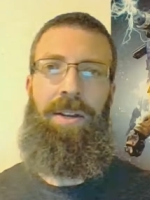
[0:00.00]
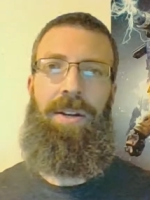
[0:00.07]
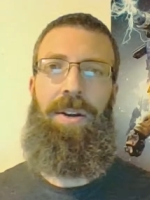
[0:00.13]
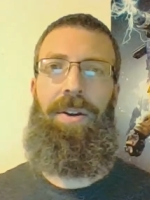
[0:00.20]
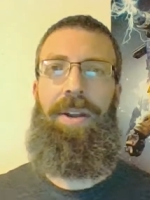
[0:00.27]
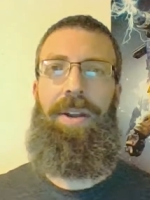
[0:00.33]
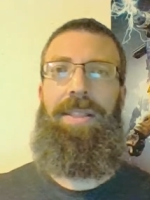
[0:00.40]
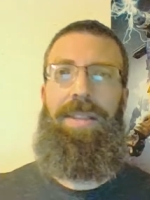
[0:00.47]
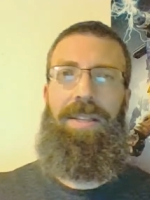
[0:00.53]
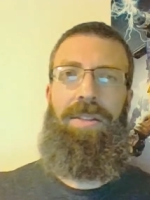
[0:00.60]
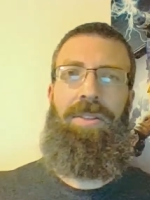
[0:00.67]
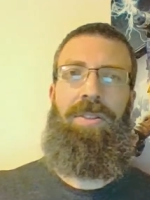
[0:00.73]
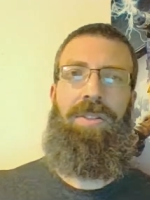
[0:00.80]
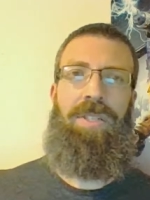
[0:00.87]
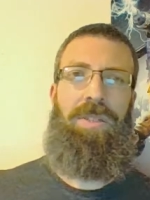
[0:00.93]
All right, then
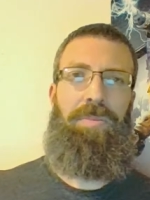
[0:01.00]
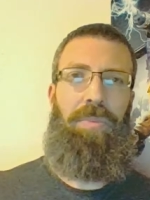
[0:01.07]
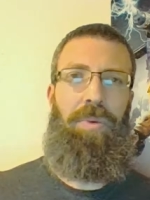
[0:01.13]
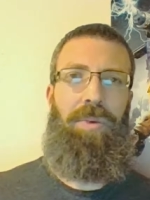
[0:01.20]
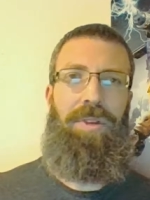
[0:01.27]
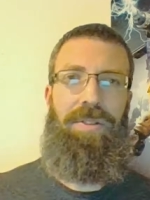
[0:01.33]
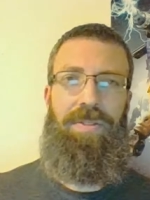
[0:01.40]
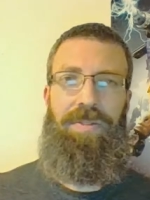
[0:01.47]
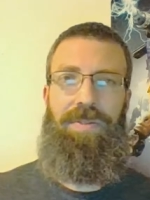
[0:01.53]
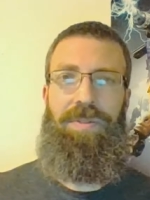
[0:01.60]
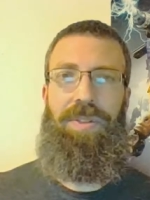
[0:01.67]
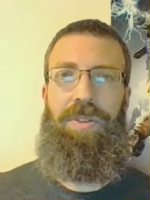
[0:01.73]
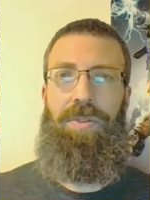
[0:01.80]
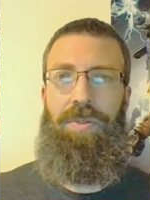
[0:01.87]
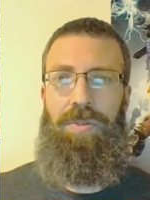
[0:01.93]
there's point of
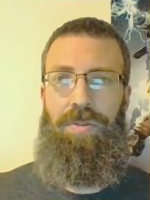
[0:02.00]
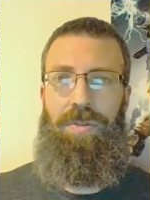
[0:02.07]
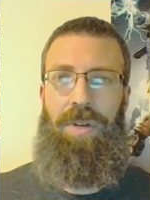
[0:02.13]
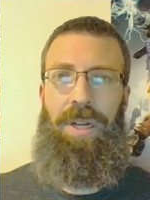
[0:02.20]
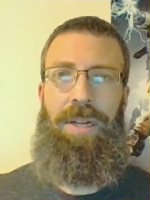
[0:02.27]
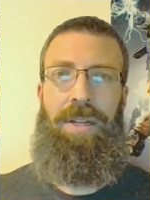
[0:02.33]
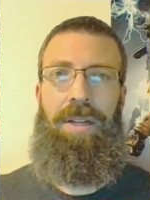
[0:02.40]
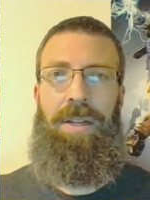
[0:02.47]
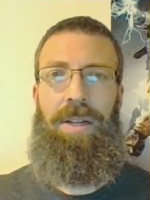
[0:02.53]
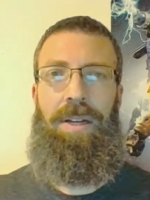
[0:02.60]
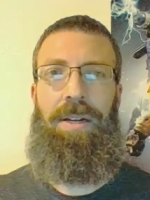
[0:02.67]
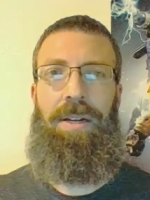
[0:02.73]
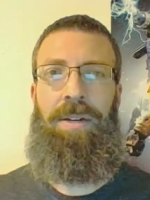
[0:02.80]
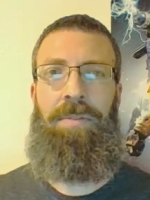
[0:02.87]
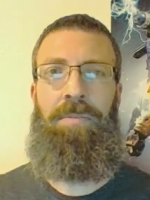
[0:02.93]
view,
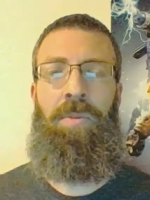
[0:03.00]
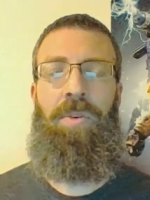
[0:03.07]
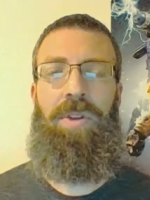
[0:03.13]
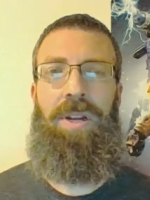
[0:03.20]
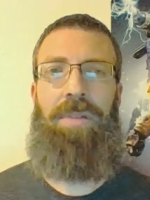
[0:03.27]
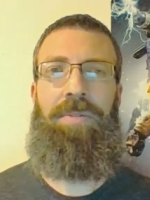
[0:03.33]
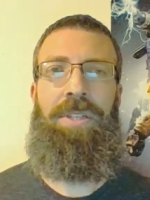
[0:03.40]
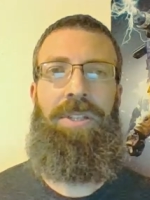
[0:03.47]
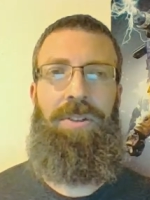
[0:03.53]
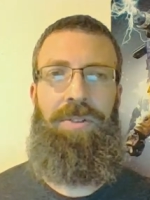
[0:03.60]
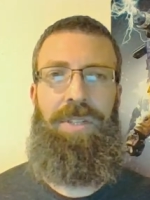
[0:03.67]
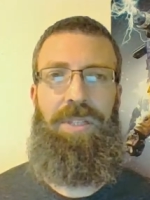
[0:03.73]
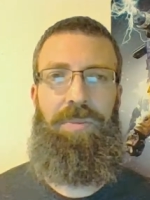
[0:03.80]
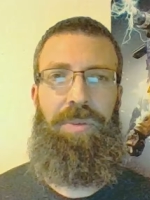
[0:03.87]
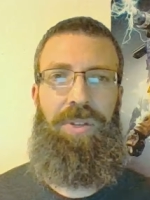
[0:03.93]
more commonly known
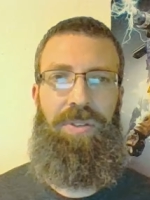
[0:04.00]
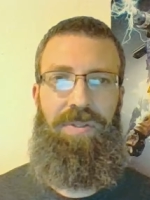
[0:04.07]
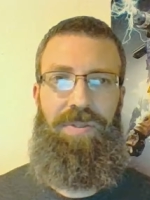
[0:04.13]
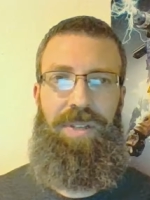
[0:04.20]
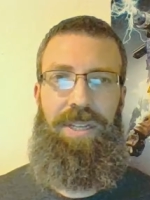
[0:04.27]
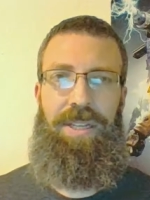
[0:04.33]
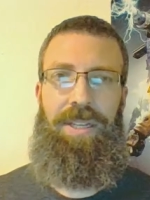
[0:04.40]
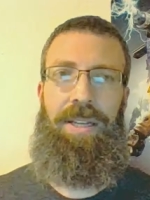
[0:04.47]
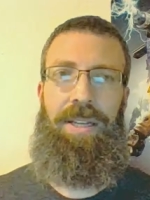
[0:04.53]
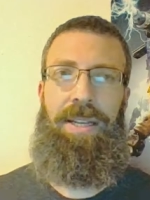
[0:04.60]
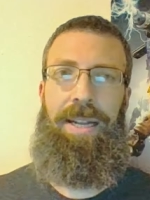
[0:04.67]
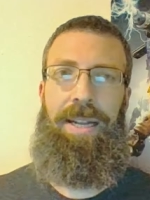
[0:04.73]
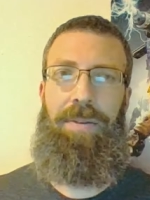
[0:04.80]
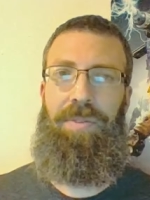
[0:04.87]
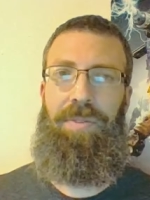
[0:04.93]
as POV,
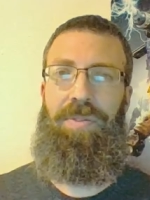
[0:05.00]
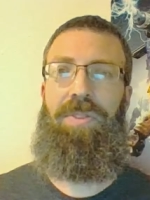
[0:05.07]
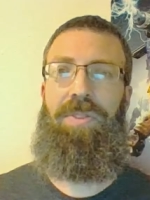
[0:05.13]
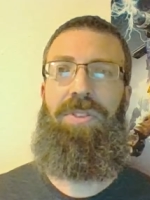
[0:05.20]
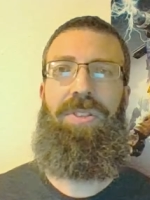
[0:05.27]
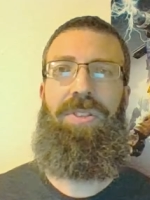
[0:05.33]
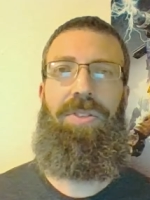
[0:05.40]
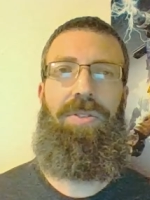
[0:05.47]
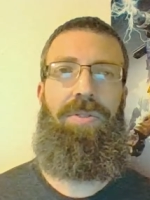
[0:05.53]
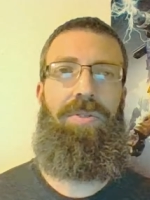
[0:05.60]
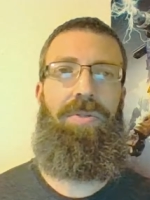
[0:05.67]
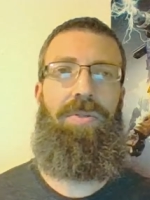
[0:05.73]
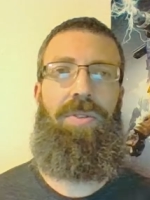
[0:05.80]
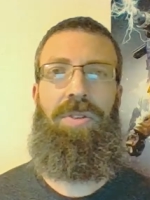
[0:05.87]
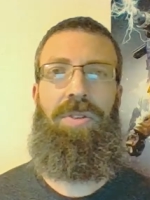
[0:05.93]
and it refers
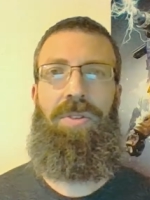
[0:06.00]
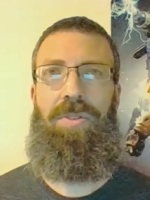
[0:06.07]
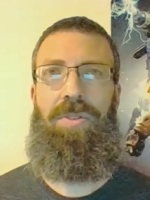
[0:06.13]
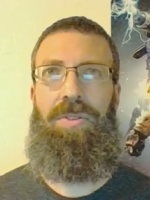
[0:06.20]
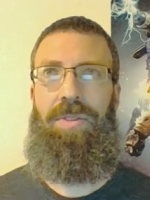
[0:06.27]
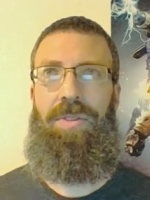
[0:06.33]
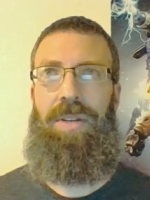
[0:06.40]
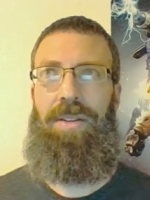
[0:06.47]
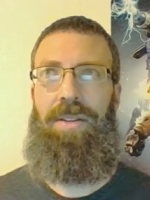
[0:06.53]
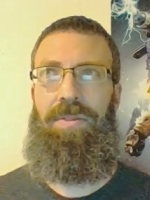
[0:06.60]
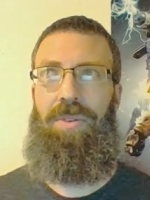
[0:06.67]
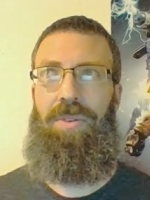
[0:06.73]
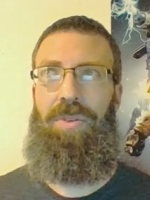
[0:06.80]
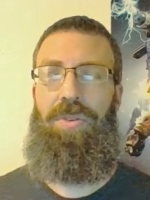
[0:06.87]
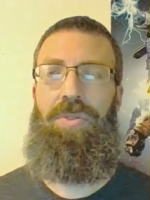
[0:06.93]
to kind of
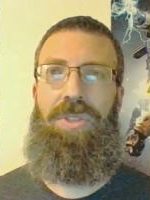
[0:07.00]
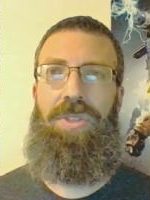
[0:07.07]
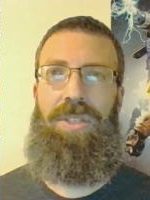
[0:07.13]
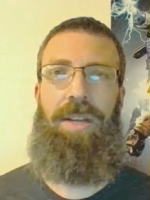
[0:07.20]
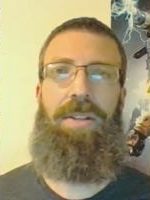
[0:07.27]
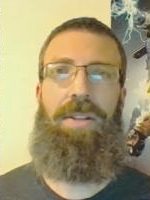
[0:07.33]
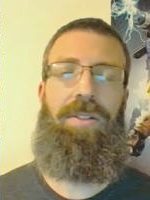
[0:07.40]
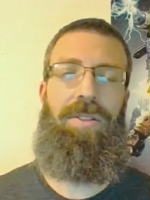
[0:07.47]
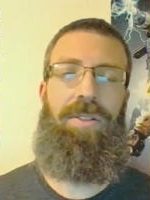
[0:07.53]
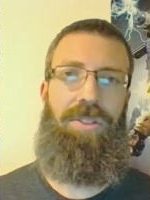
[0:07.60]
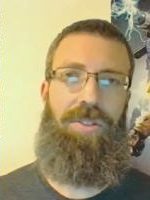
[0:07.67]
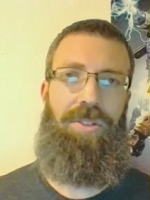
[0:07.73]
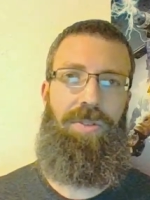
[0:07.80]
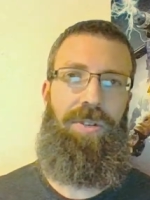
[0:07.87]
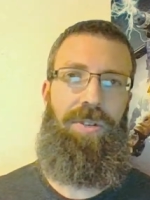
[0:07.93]
who's telling the
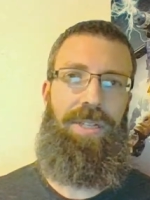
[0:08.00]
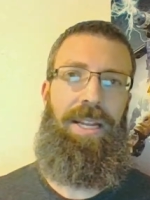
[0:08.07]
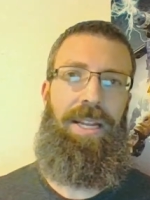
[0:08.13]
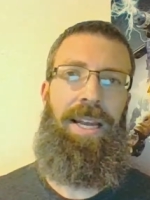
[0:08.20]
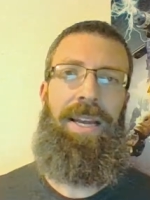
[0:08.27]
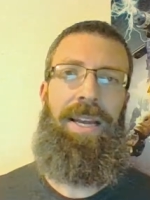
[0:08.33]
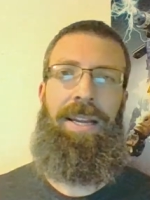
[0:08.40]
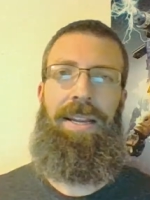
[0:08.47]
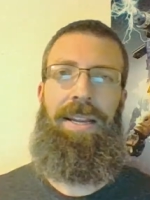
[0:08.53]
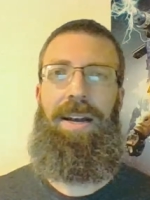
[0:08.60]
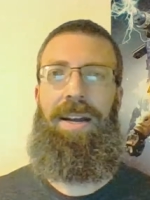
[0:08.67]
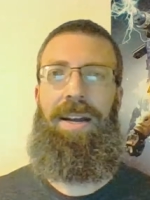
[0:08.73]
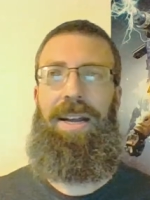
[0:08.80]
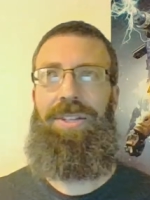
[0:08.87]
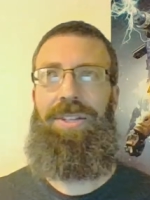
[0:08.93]
story.
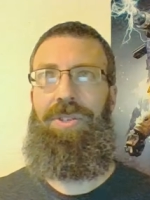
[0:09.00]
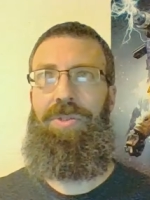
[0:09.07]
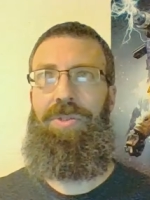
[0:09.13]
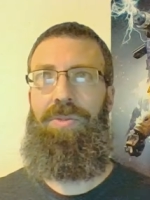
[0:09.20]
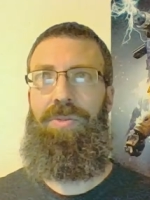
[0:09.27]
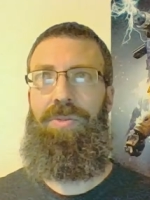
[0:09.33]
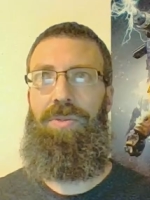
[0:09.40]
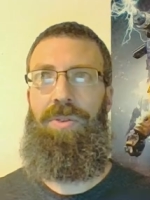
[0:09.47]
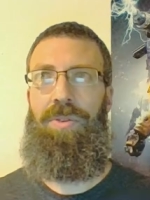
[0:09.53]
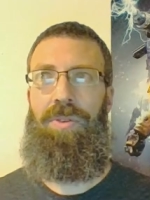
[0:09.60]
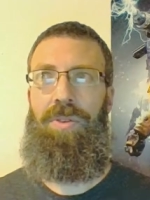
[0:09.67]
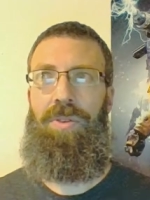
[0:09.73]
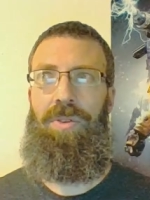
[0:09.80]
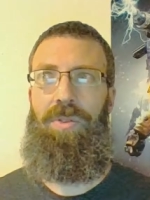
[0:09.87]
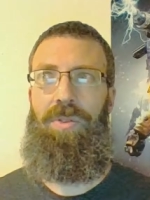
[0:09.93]
Now, as you
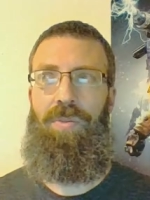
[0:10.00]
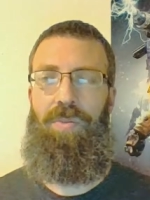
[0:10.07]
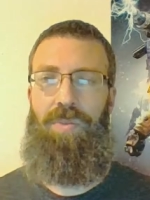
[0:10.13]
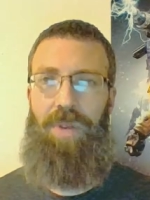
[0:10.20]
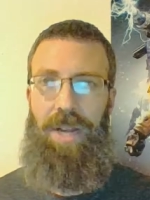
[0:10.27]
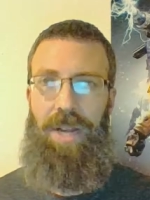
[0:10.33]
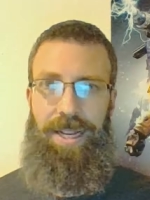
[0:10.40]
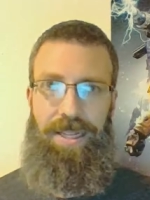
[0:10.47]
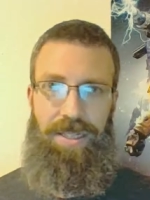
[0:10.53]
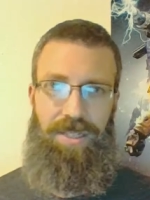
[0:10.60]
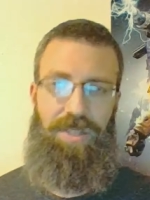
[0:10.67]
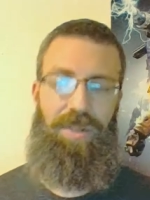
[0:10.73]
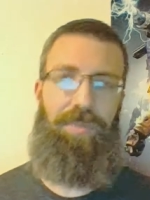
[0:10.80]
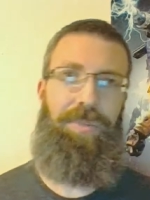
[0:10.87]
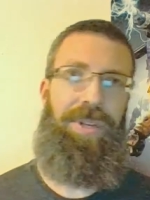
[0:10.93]

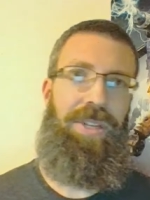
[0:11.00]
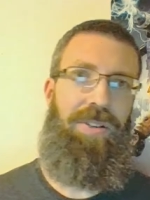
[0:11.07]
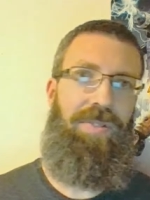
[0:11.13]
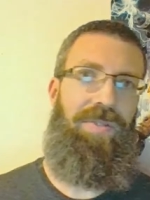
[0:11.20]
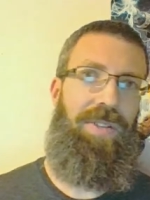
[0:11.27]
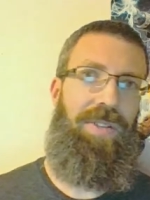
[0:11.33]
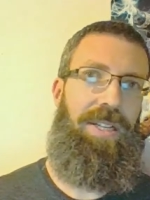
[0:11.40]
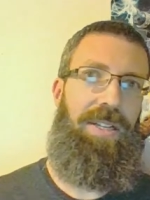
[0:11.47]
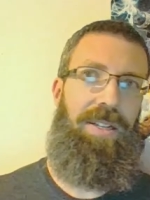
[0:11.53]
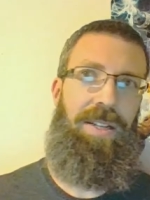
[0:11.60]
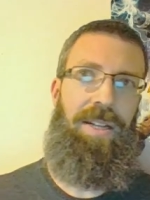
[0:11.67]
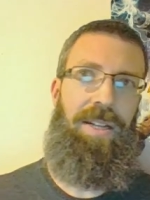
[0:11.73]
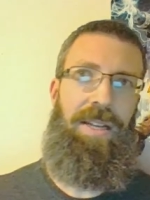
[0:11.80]
write, your POV,